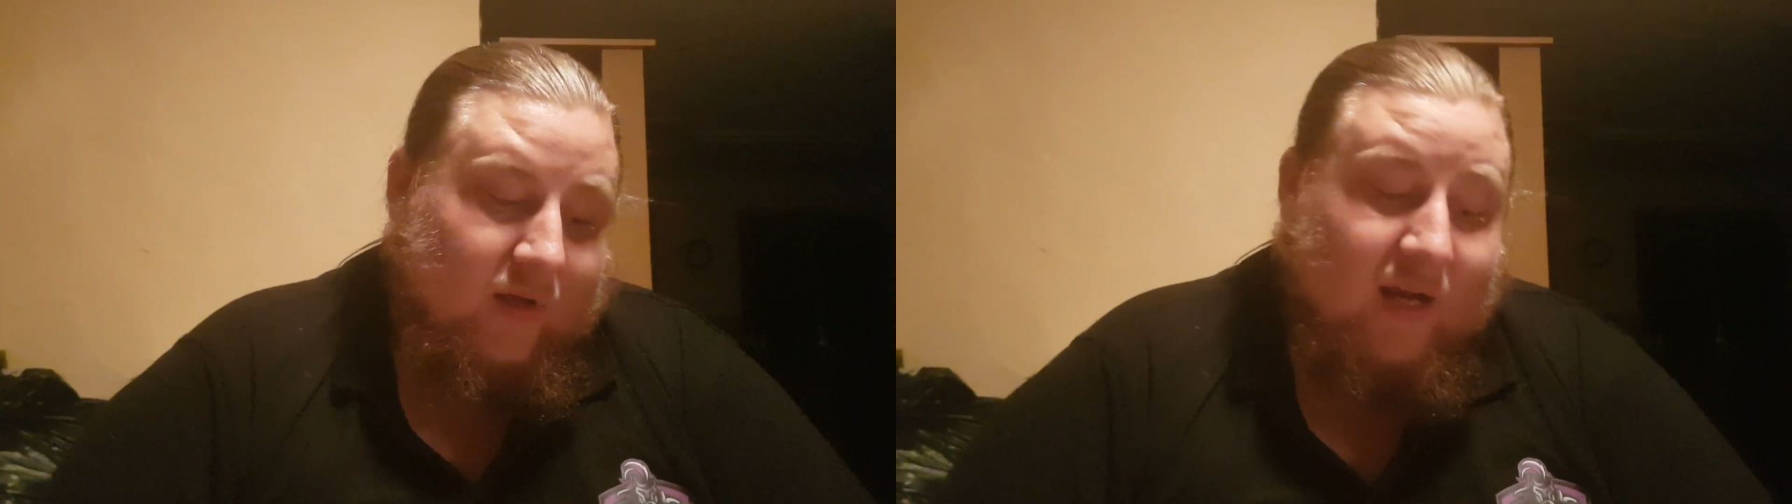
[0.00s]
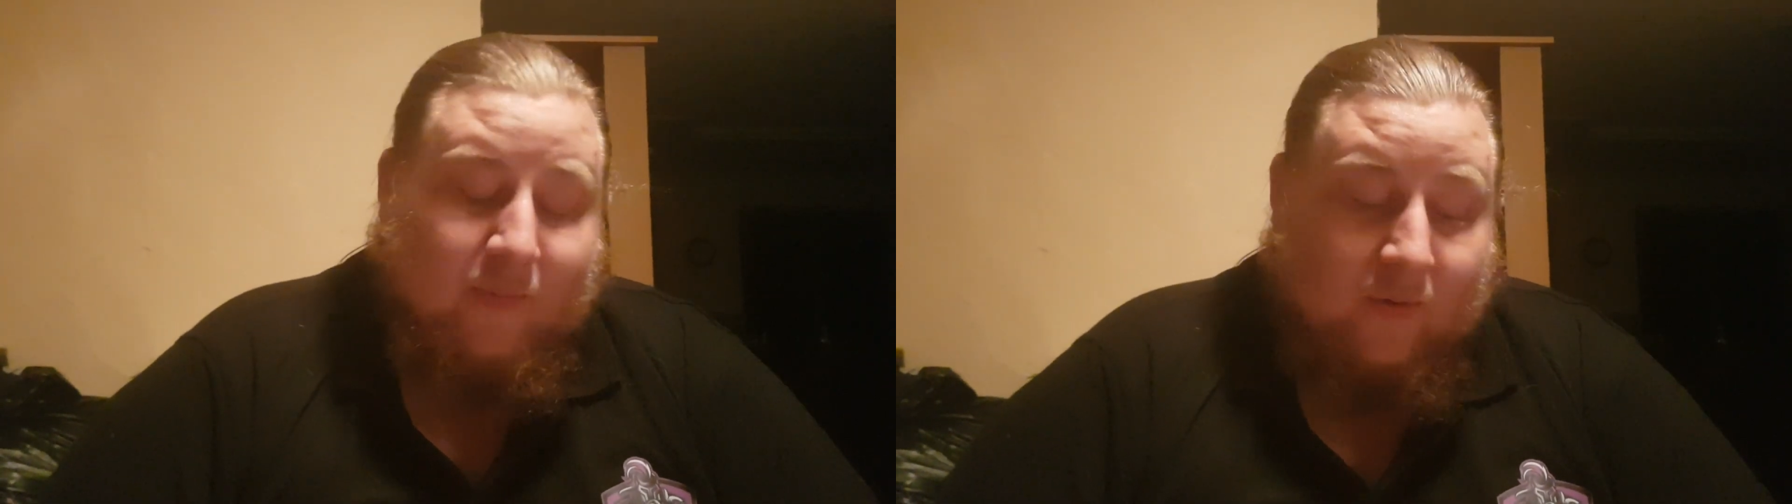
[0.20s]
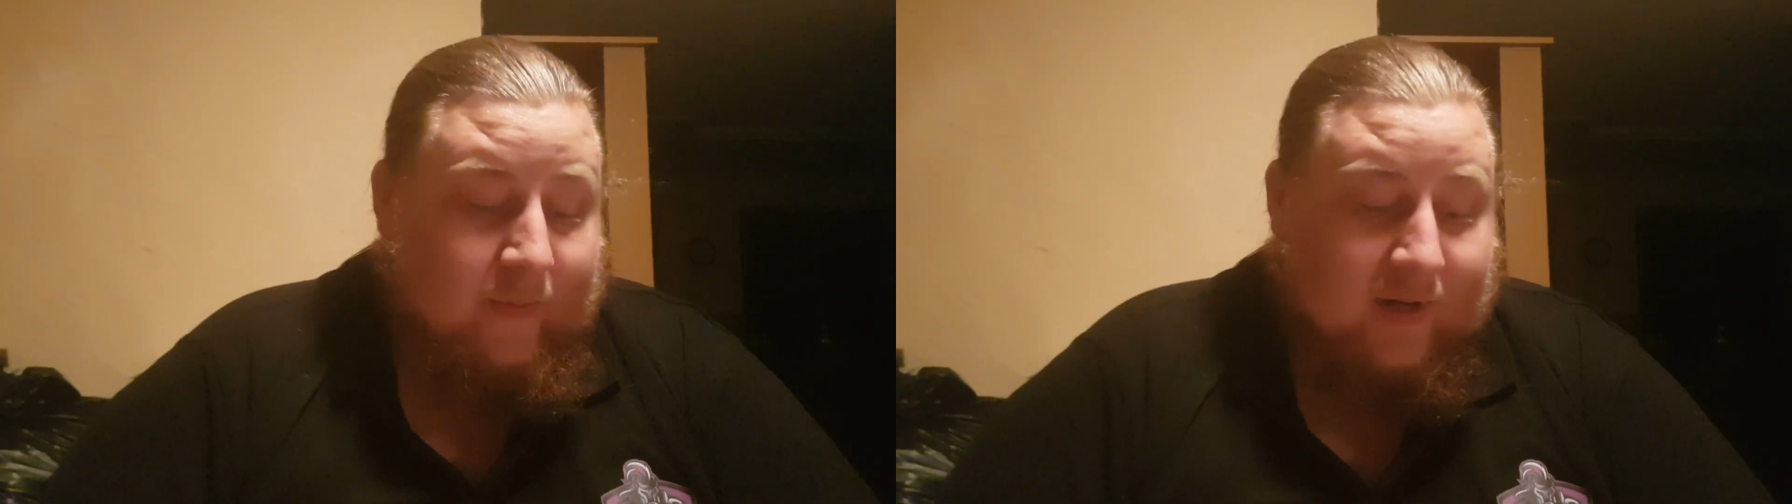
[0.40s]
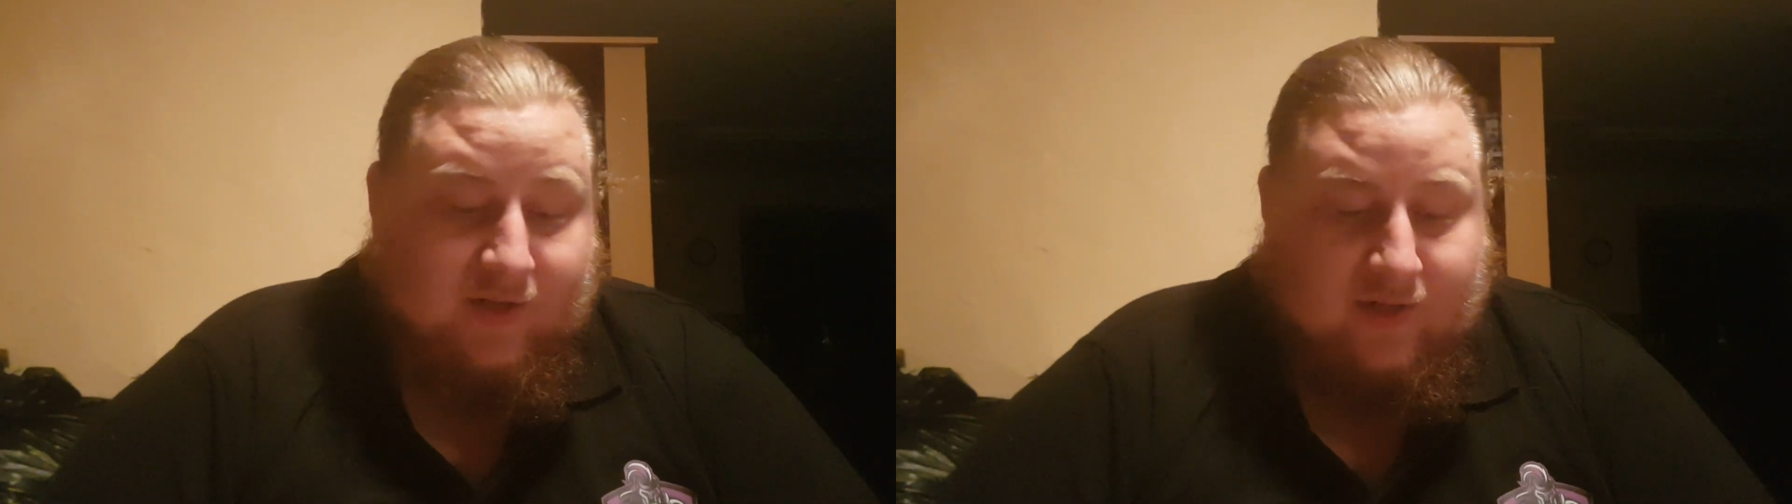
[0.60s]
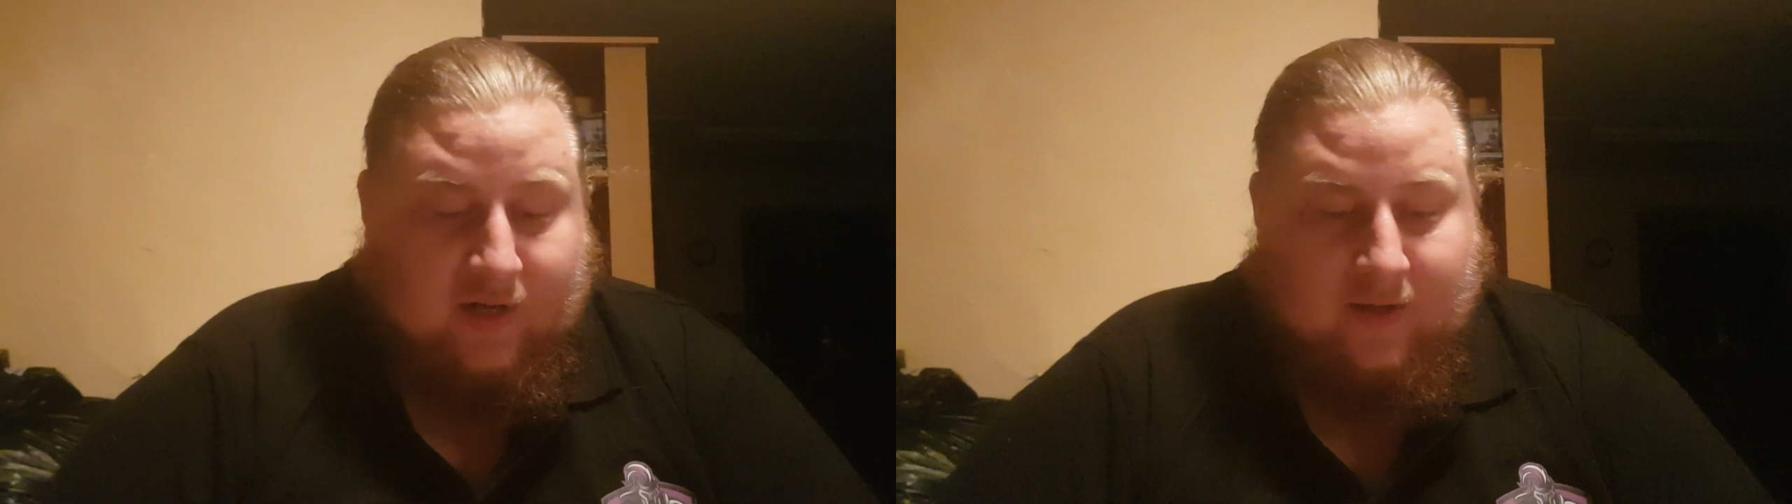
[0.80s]
Yeah, pretty
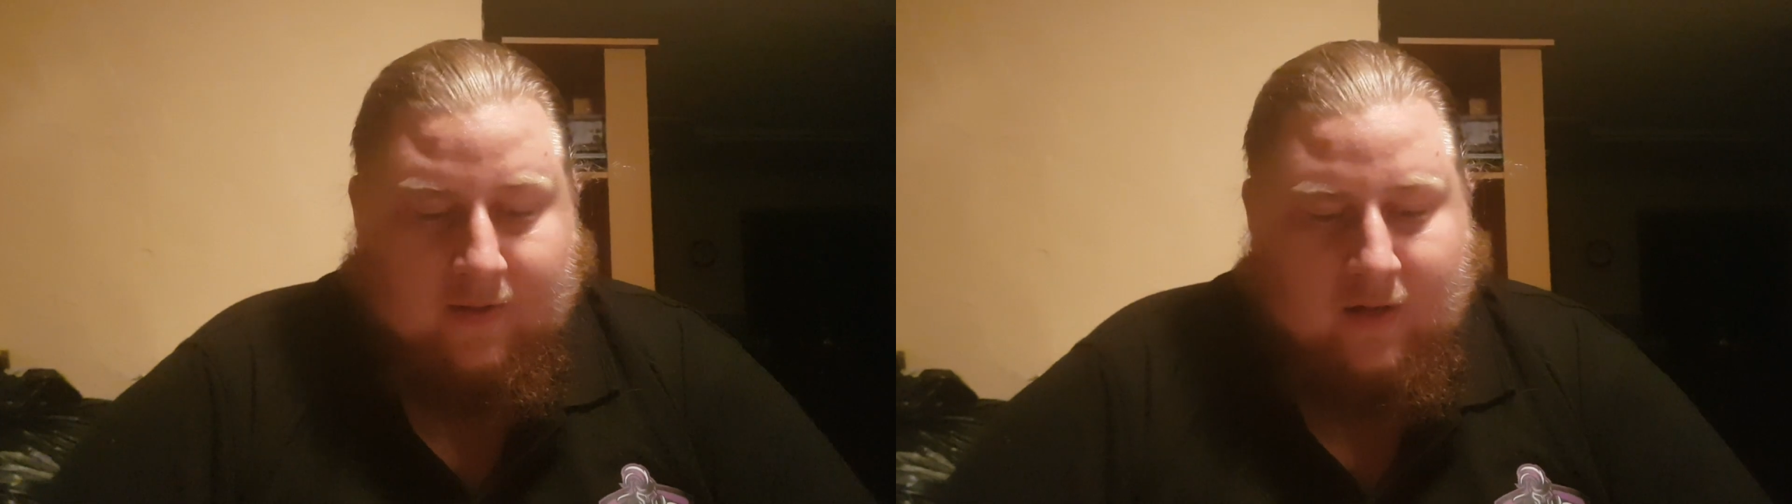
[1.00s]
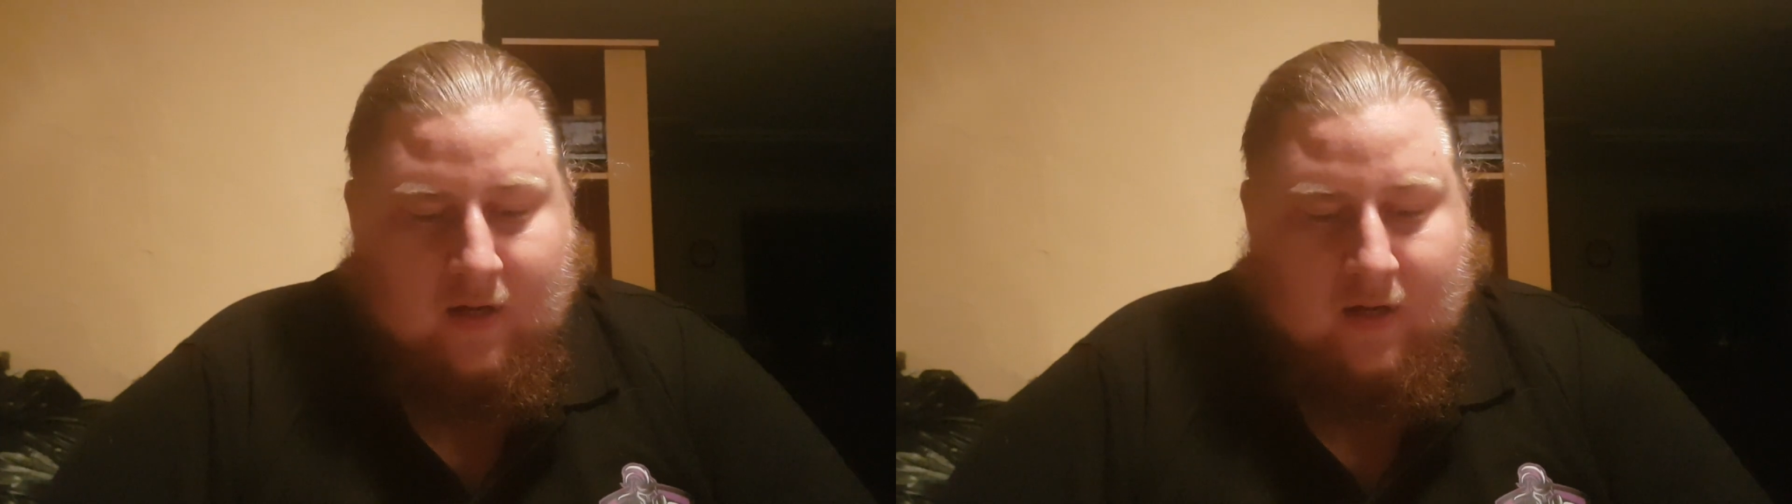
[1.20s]
much. You know,